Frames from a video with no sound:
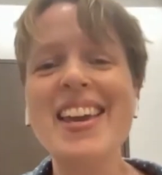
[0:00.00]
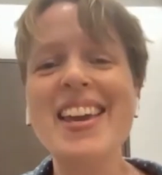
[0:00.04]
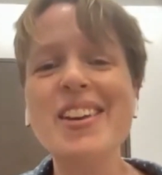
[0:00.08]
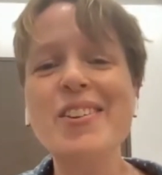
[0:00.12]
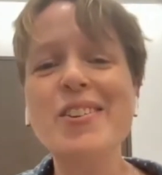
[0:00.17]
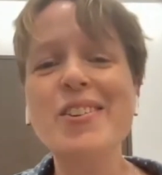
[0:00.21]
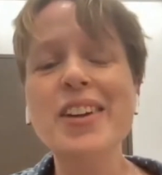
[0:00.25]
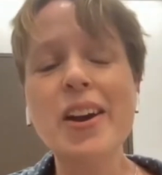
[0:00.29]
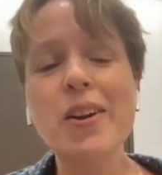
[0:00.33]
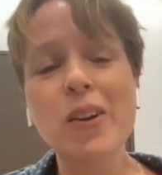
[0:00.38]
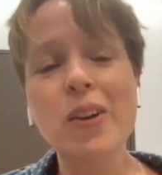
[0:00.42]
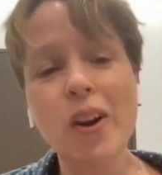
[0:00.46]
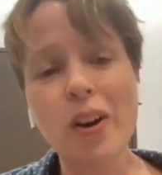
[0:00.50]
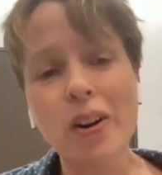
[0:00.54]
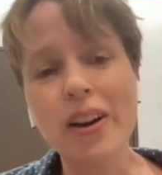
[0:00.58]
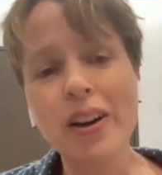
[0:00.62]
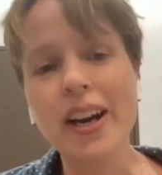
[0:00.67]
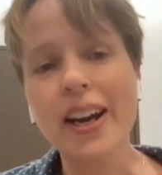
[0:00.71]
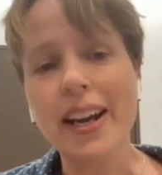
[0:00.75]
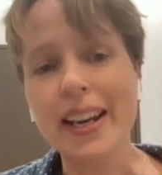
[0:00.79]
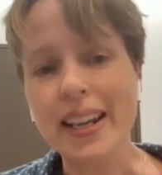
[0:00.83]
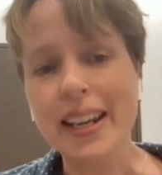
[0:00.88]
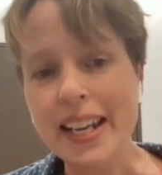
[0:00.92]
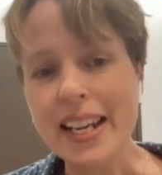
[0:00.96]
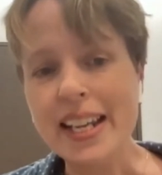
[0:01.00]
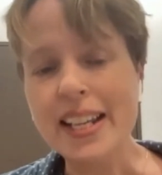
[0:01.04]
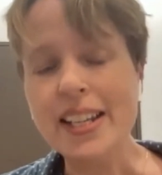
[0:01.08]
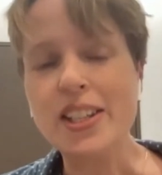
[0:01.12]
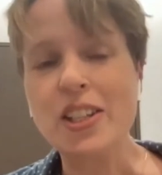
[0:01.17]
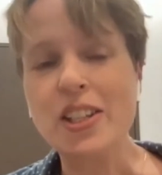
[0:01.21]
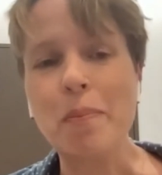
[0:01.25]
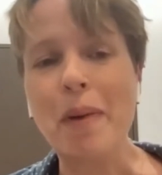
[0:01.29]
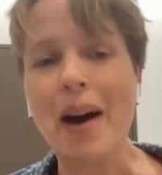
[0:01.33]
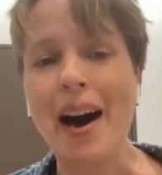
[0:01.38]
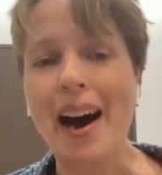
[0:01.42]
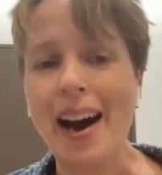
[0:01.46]
you no longer
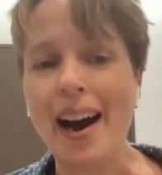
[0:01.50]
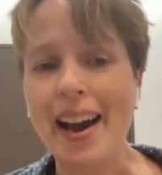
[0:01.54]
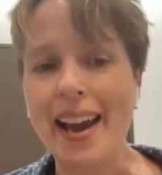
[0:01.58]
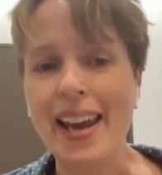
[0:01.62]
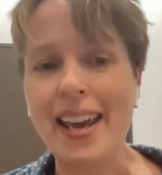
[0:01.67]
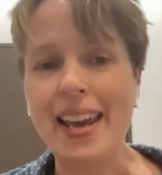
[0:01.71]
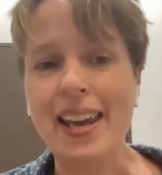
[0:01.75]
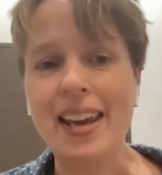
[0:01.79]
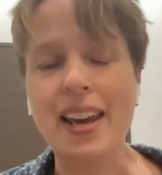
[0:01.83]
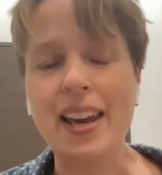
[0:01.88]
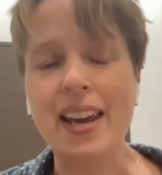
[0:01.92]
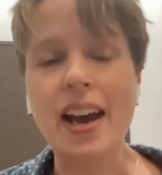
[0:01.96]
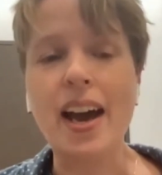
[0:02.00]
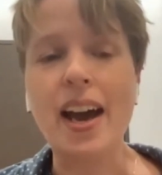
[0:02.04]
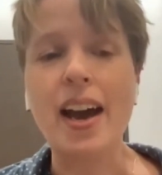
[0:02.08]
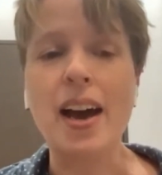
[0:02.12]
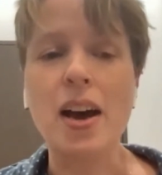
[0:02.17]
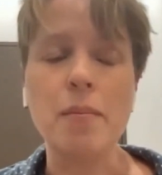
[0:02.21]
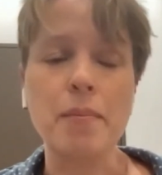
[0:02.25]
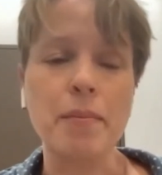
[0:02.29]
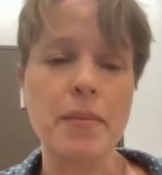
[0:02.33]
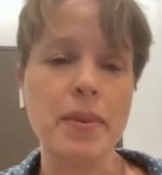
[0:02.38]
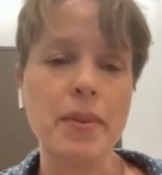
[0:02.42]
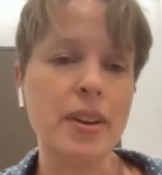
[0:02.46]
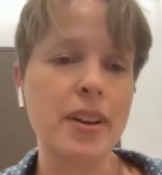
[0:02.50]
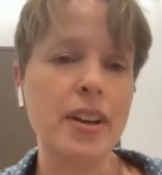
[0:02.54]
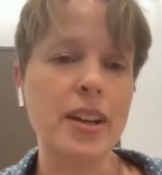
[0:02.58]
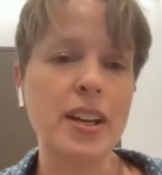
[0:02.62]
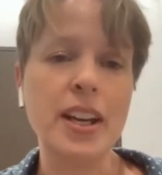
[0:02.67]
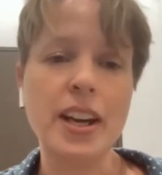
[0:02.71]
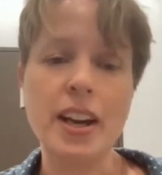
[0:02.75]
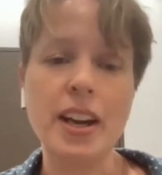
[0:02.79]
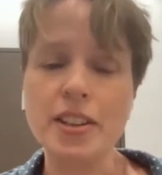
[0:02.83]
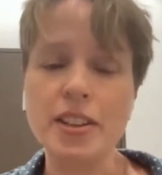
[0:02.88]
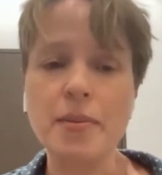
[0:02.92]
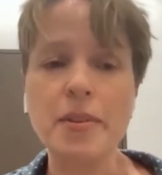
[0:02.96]
need to buy,
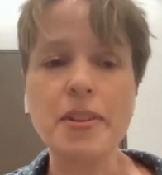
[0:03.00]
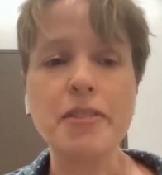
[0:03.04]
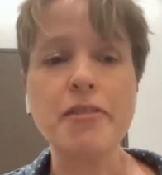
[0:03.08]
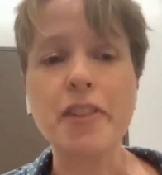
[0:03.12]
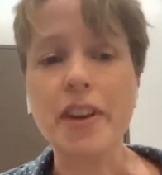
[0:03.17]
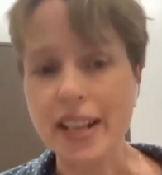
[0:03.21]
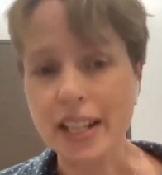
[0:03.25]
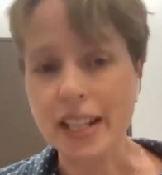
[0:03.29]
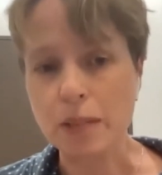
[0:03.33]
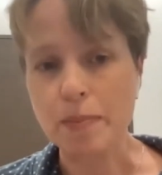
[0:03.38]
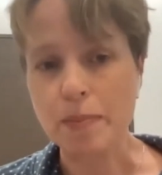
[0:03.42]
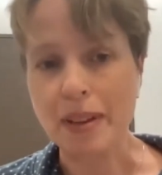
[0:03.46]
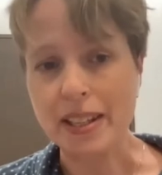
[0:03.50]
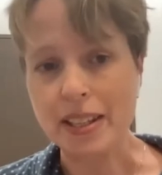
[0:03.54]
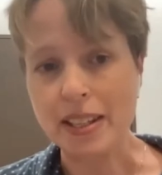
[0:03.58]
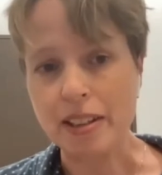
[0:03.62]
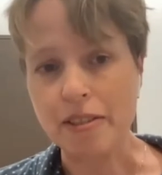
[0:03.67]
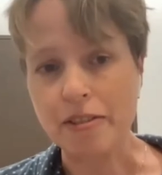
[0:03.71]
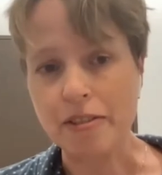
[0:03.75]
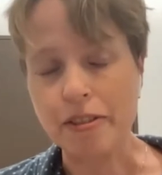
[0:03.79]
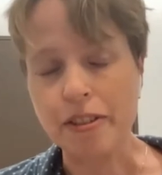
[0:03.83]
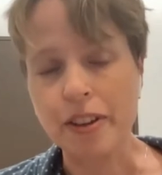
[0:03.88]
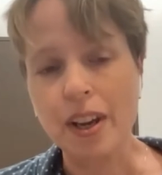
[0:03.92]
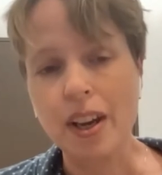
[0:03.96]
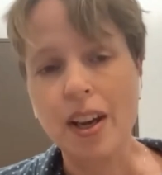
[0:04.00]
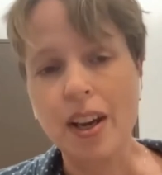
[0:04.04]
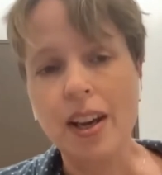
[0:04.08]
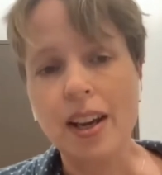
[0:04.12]
something very expensive.